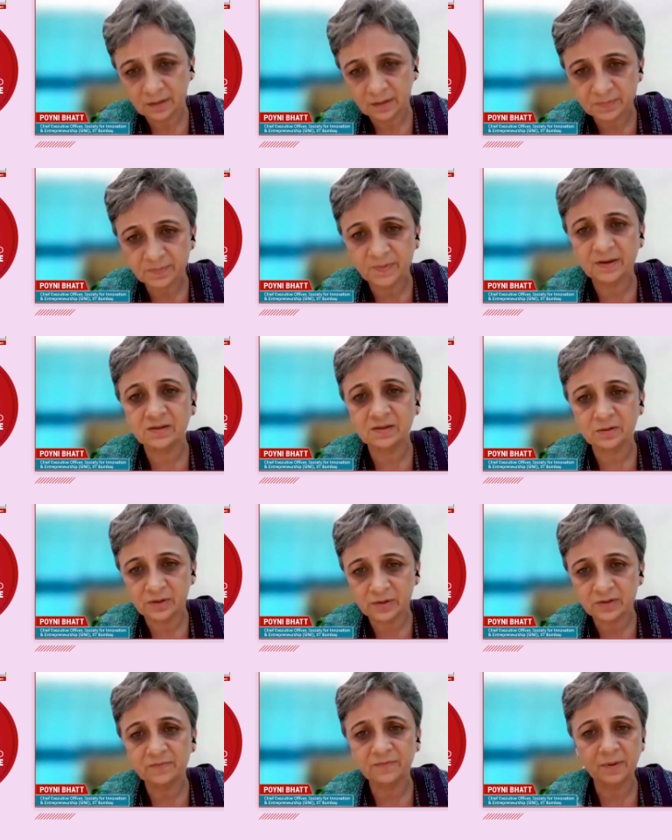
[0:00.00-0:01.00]
space
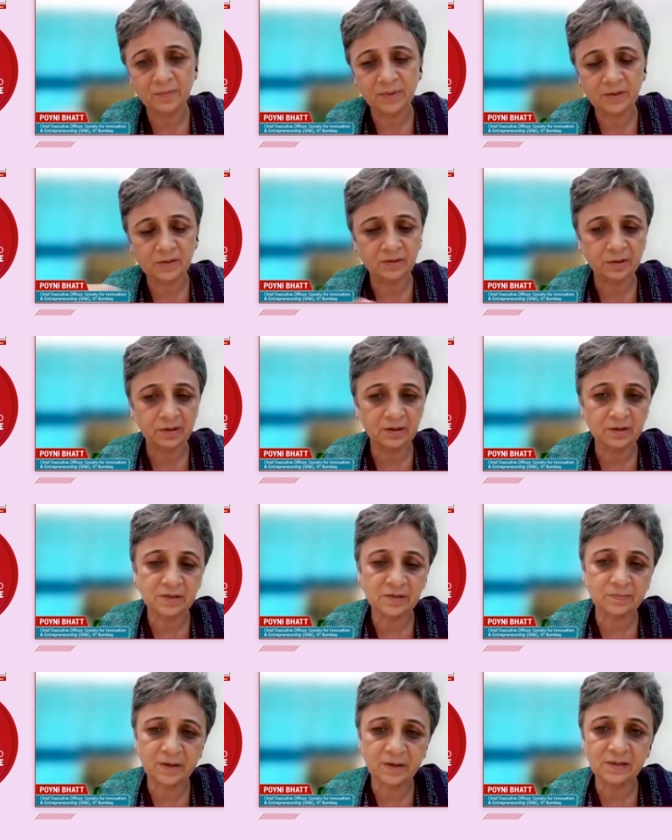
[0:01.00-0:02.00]
also, pharmaceutical
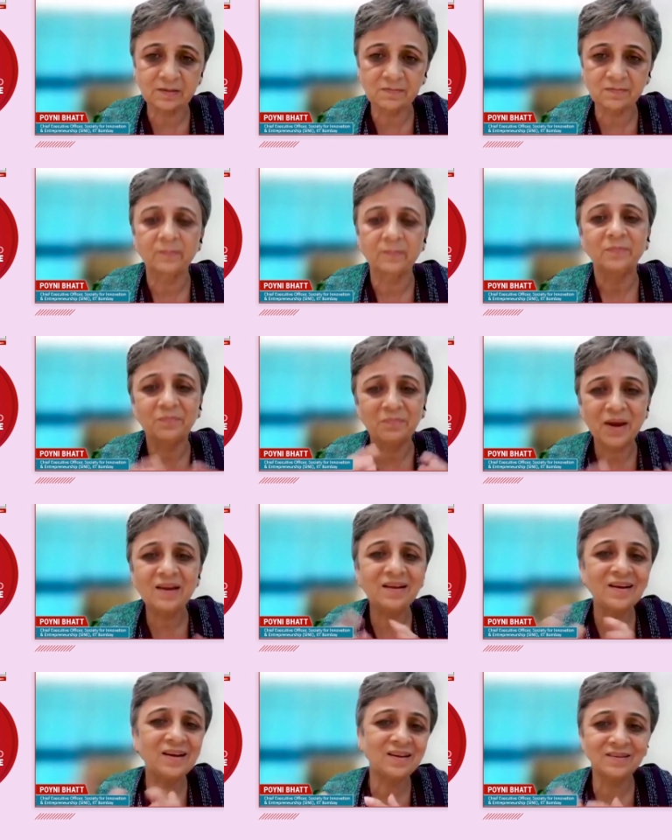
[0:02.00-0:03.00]
space,
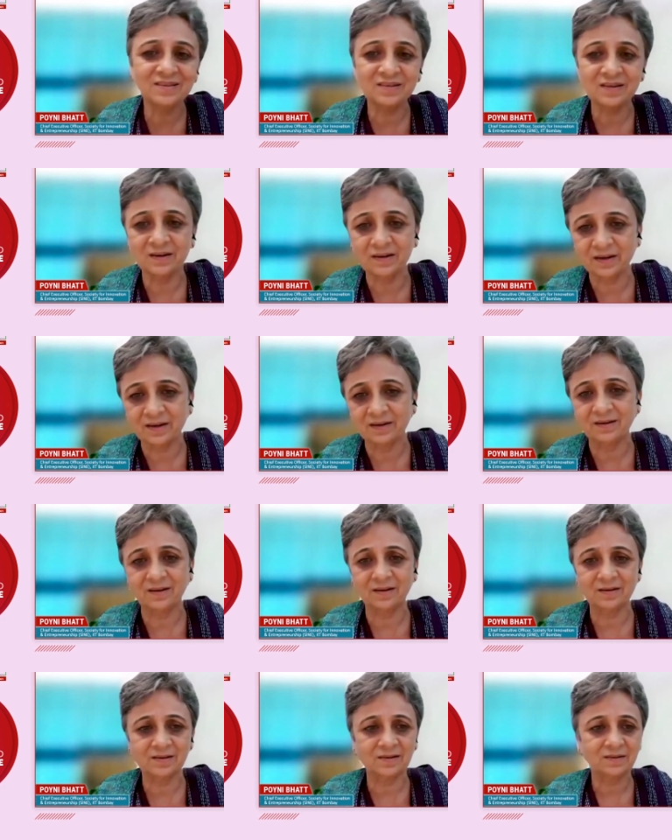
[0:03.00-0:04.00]
mainly in generic
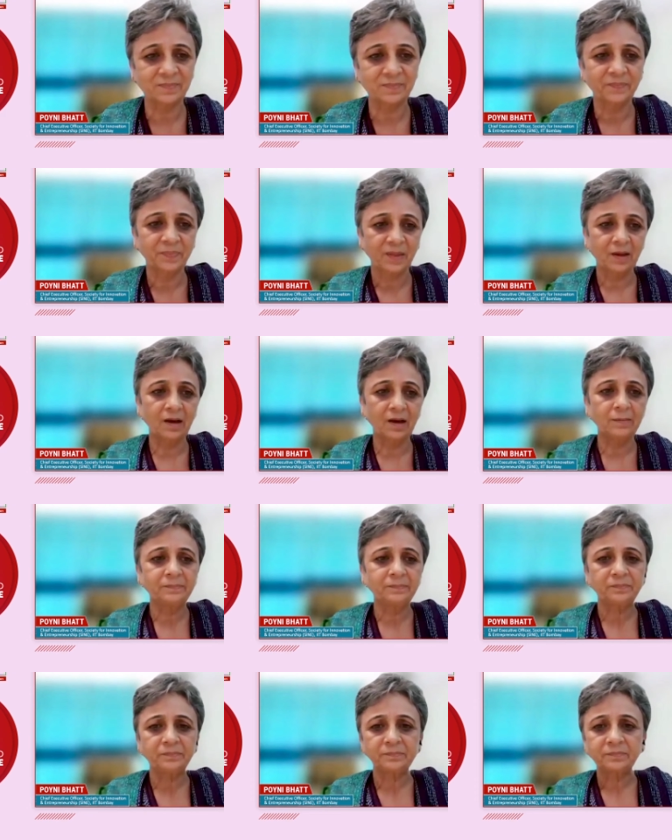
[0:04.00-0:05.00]
drugs. Yeah.
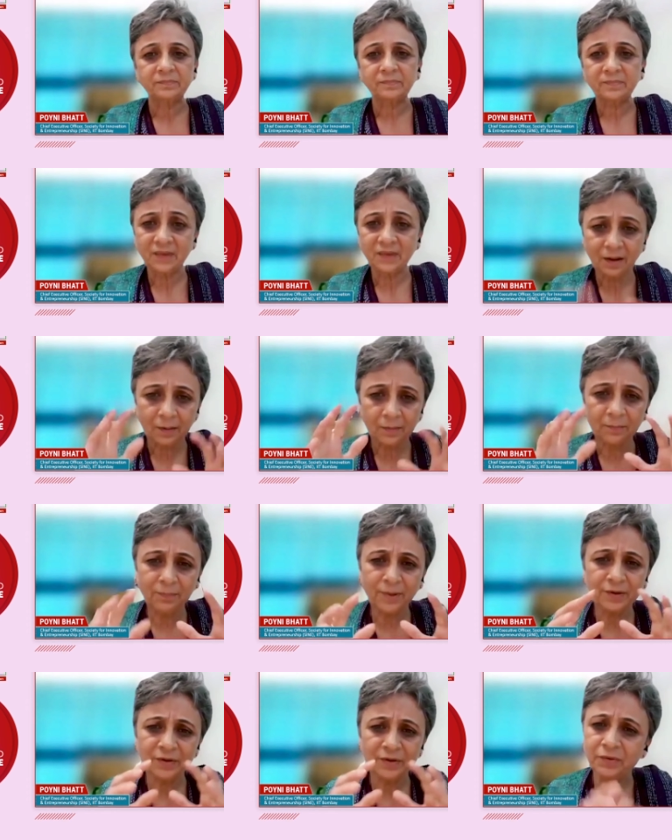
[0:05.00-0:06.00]

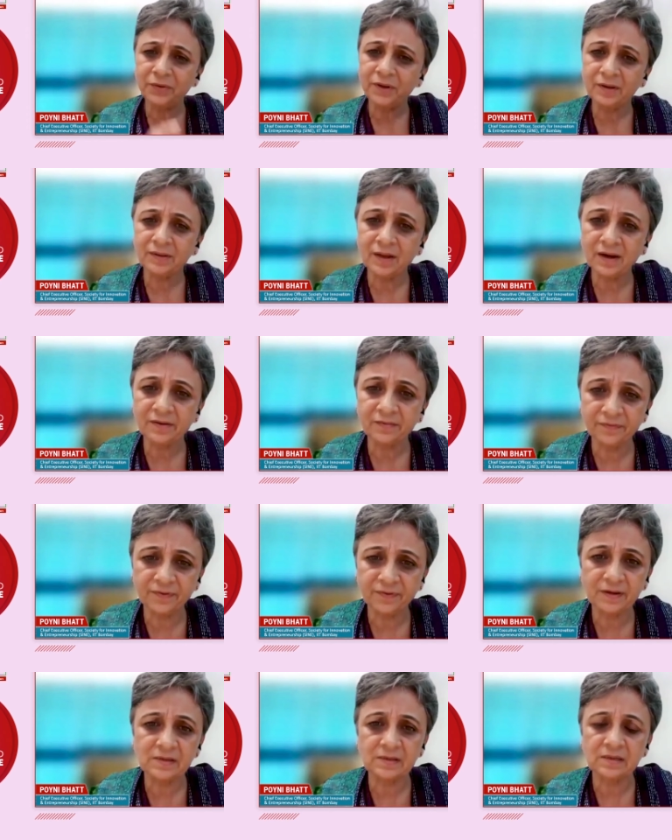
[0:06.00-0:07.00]
But during that
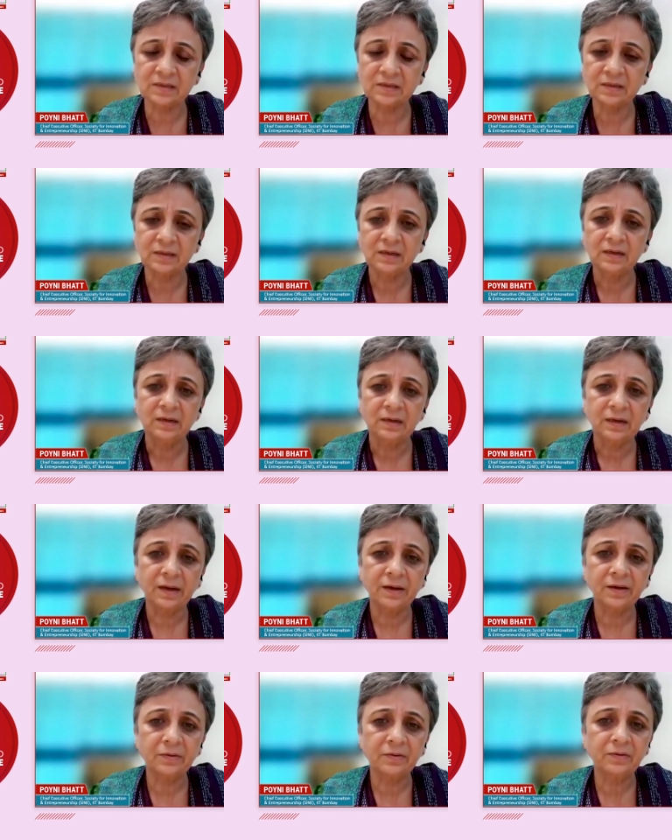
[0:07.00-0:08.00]
phase,
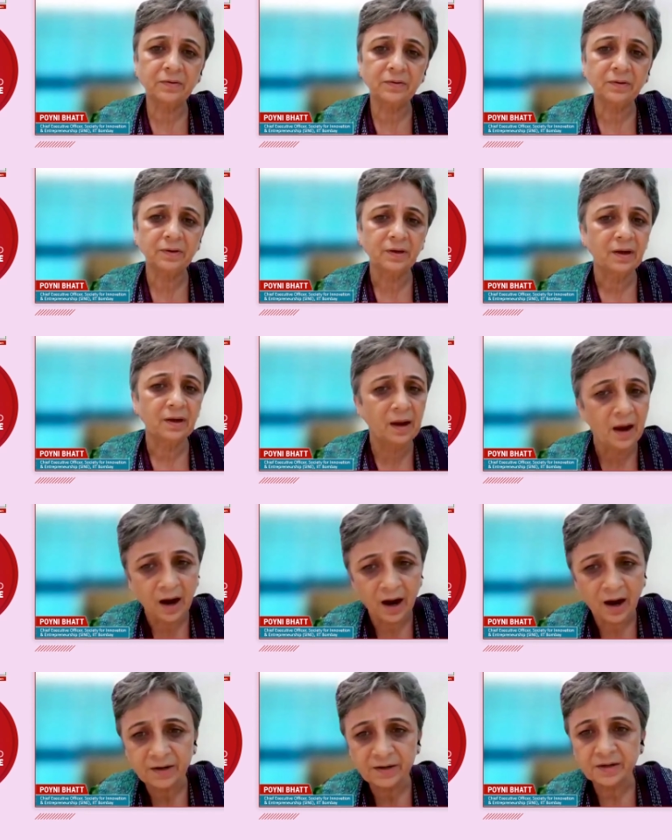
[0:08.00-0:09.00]
like, you know,
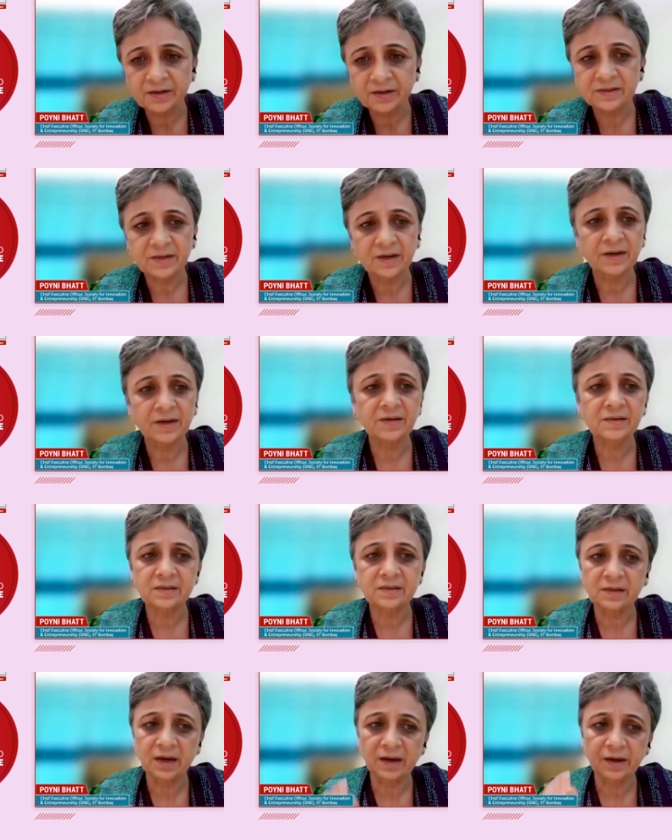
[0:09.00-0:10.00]
IT
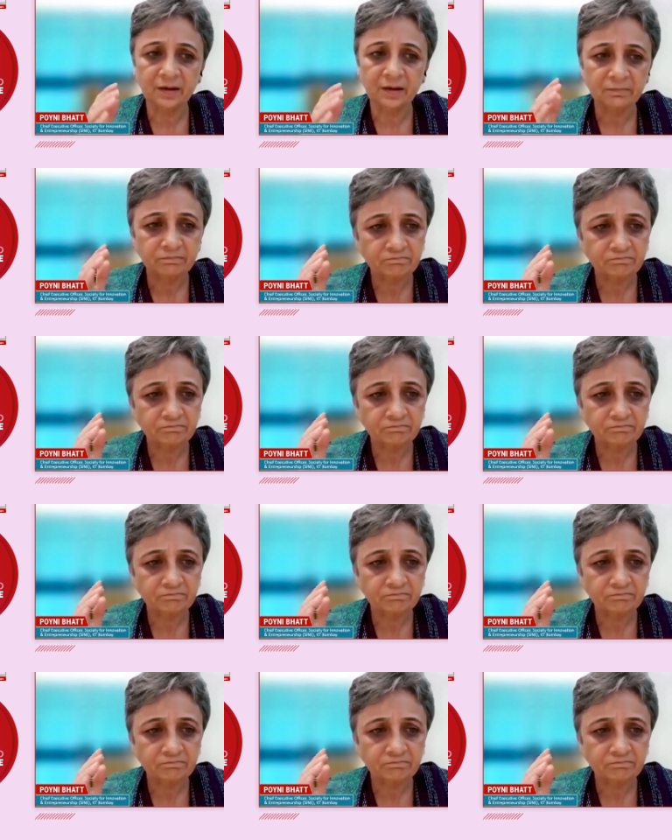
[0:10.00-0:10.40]
giants like